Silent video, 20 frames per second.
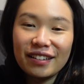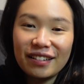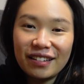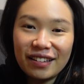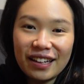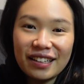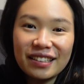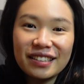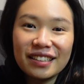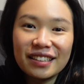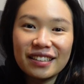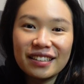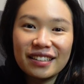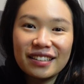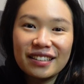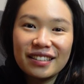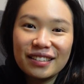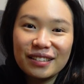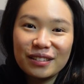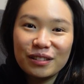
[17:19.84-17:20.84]
a
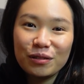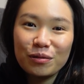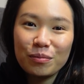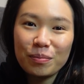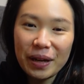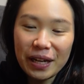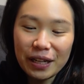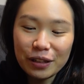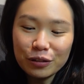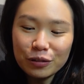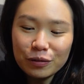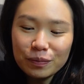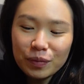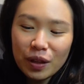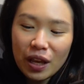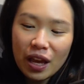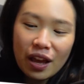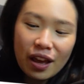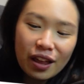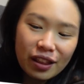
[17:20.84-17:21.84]
decent meal.
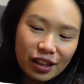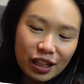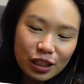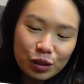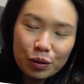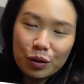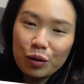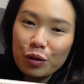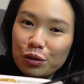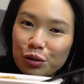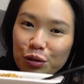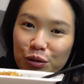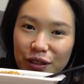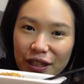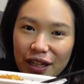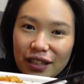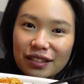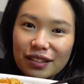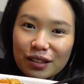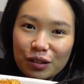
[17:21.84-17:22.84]
This one also
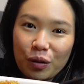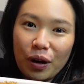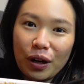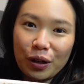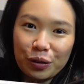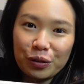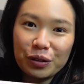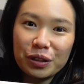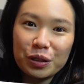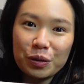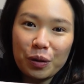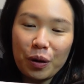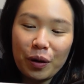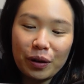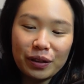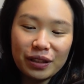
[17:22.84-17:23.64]
tasted quite good as well.